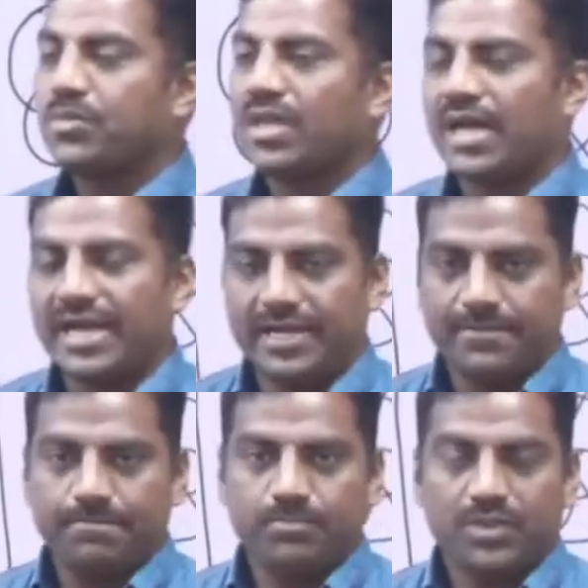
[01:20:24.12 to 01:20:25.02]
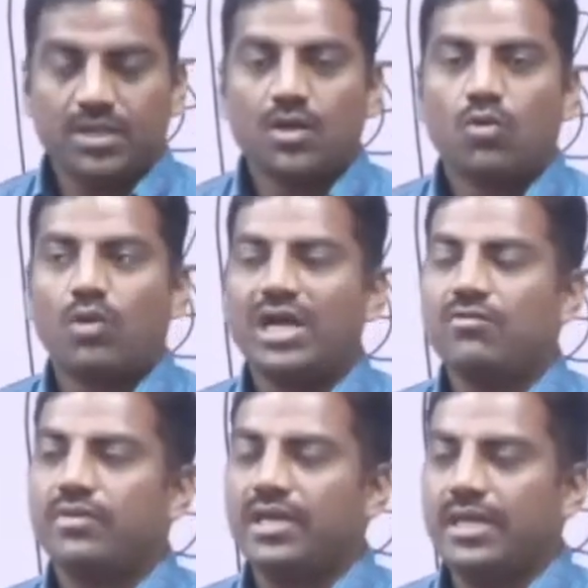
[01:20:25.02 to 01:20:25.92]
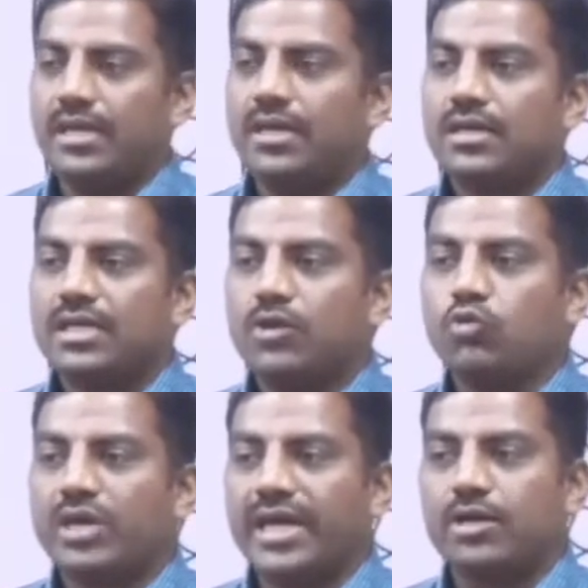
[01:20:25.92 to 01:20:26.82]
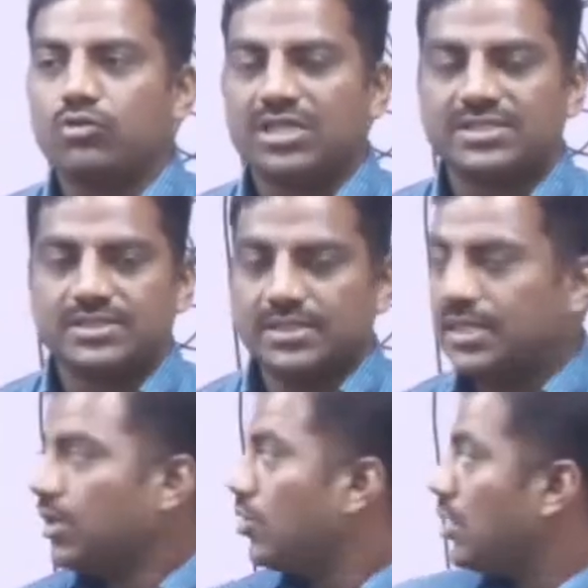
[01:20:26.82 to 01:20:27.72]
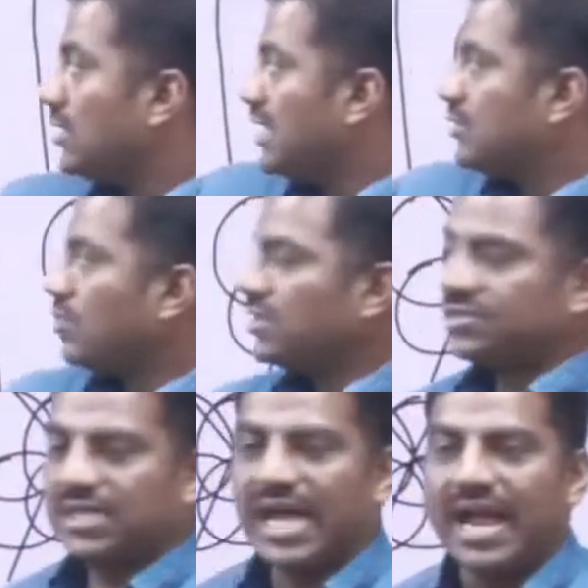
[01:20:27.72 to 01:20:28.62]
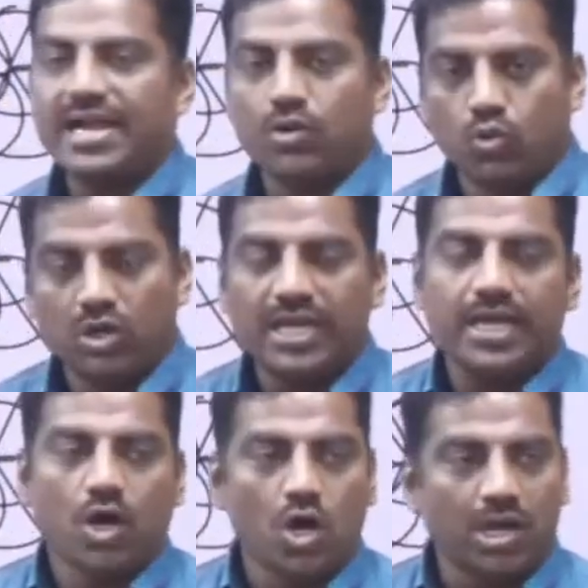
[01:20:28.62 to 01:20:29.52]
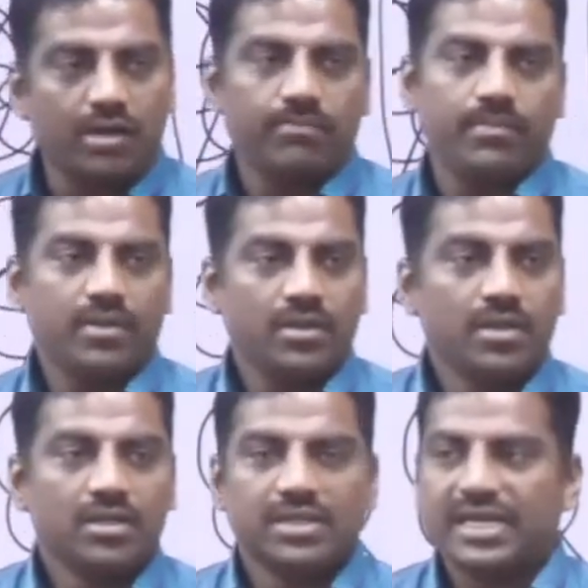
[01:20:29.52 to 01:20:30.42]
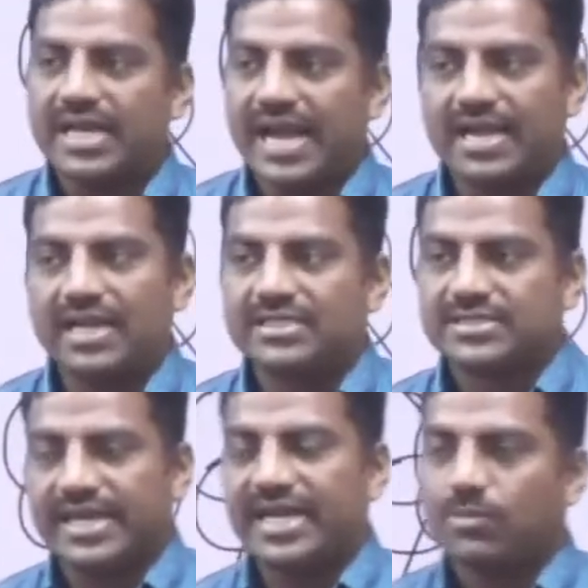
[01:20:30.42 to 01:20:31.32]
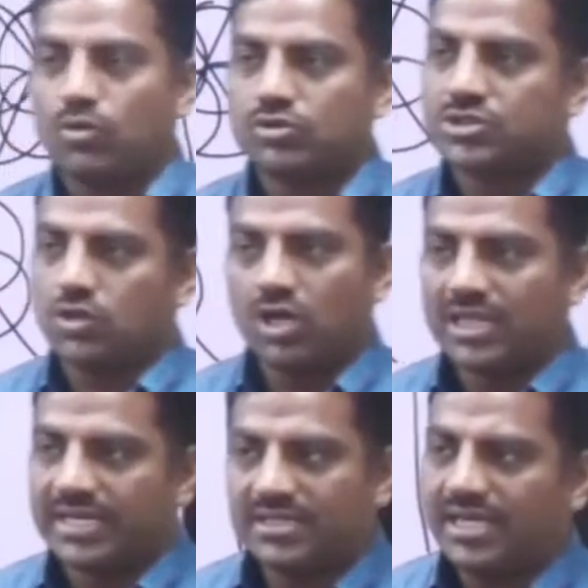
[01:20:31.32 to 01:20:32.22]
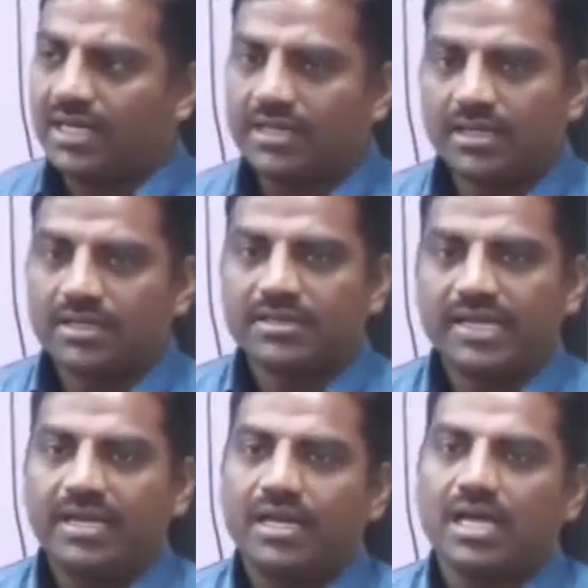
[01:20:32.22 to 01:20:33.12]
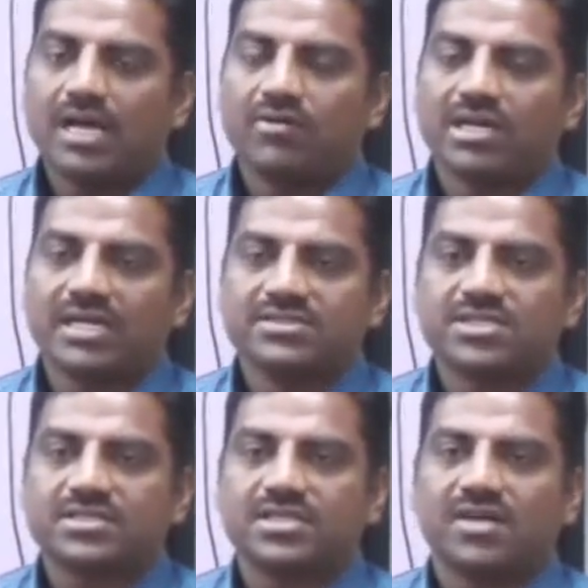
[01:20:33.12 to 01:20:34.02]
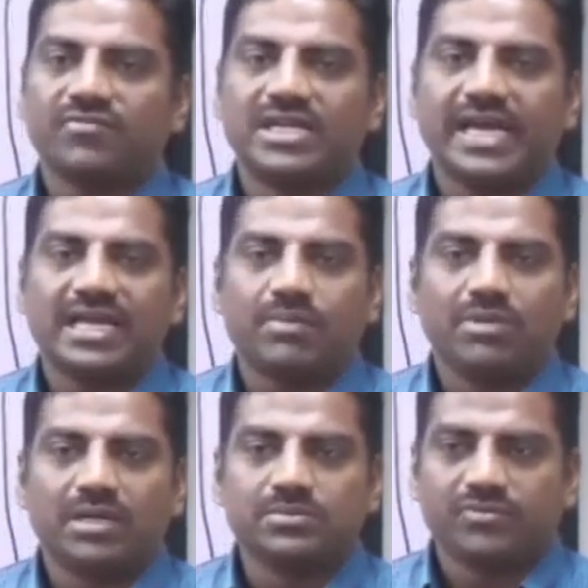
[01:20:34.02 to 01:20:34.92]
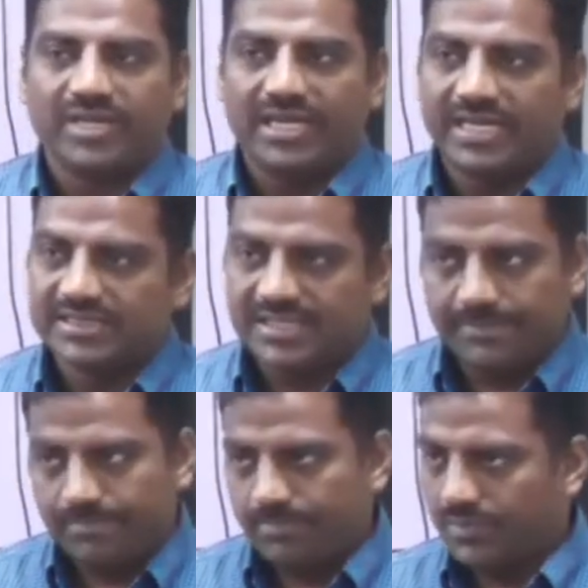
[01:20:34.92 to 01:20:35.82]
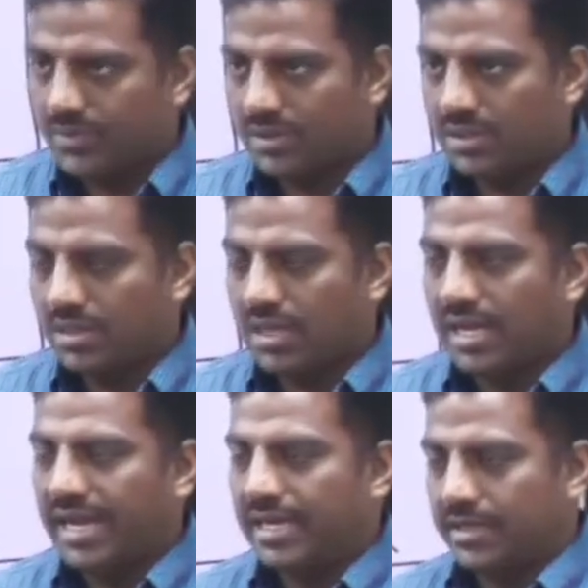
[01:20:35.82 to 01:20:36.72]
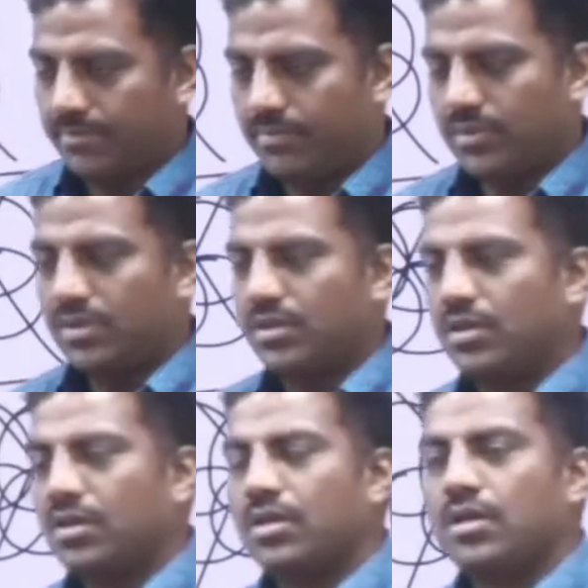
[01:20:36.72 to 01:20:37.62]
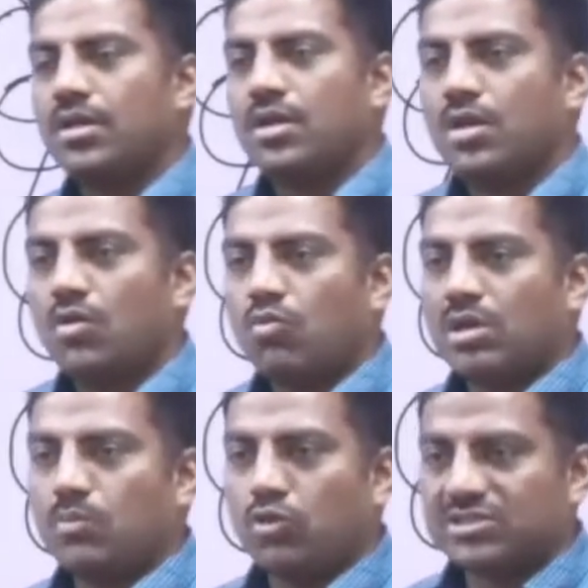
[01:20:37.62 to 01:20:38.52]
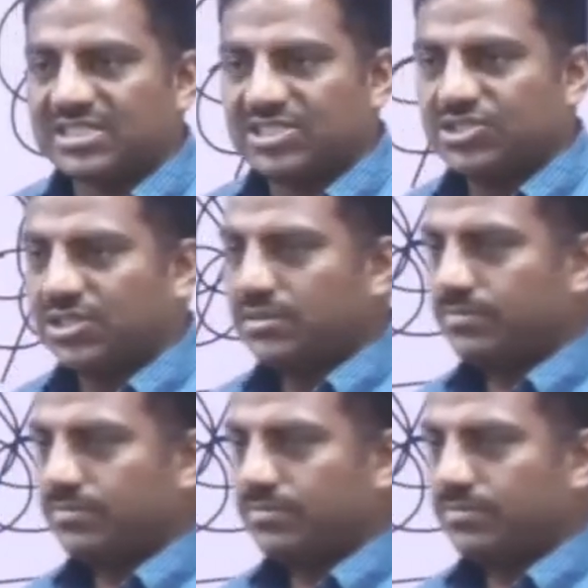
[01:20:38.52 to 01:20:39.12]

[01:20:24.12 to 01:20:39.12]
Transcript: And while we give care to these words, and, only, or, then at least, at most, all that thing, then our construction of the diagram becomes very easy. And one more suggestion.